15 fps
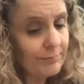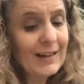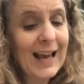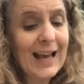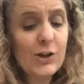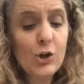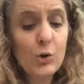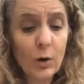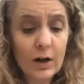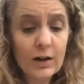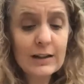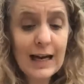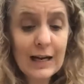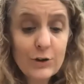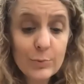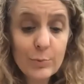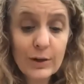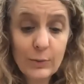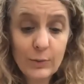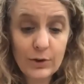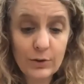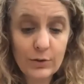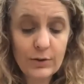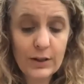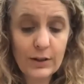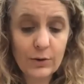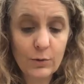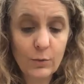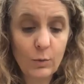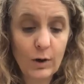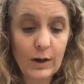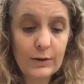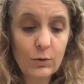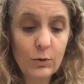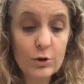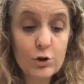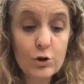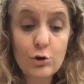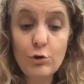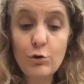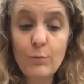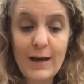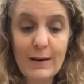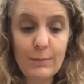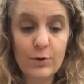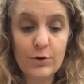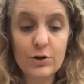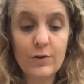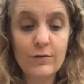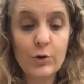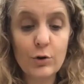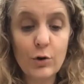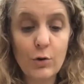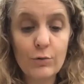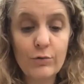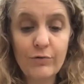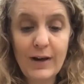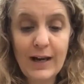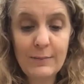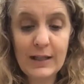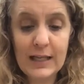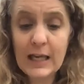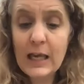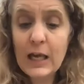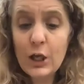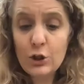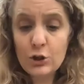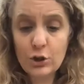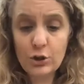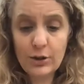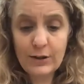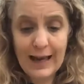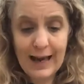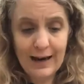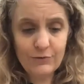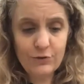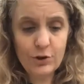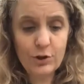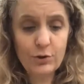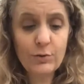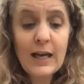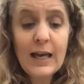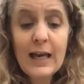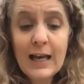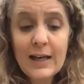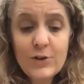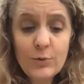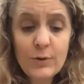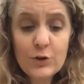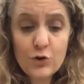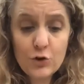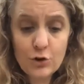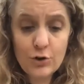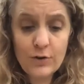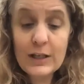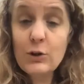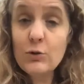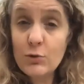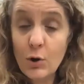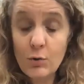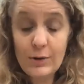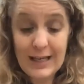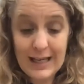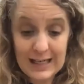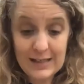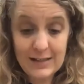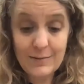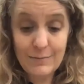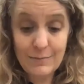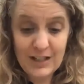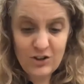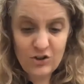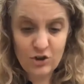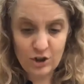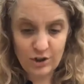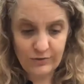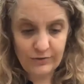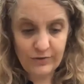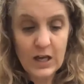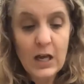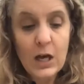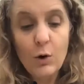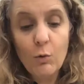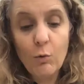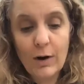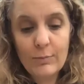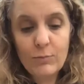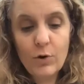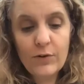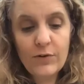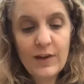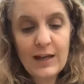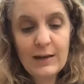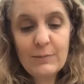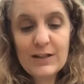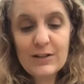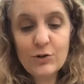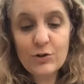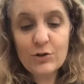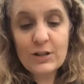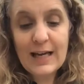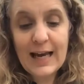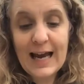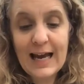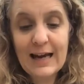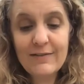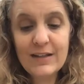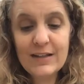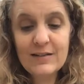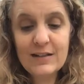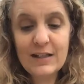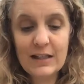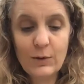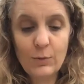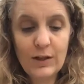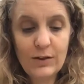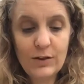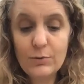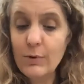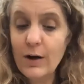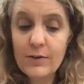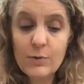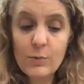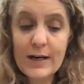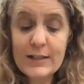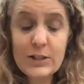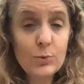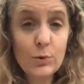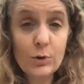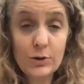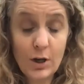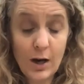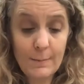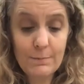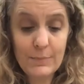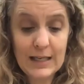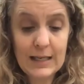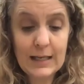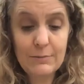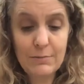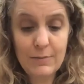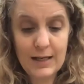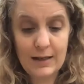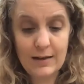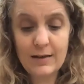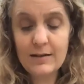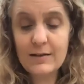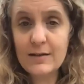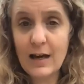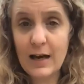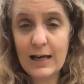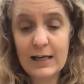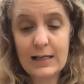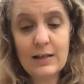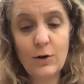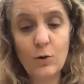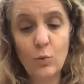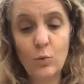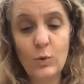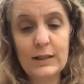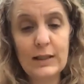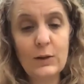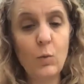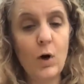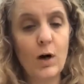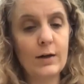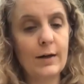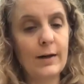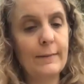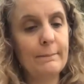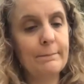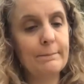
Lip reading: And you are allowed to bring with you either one or two members of your own family to look after you and to ensure that you don't get into mischief. One more thing, be certain to have this ticket with you, otherwise you will not be admitted. Signed, Willy Wonka.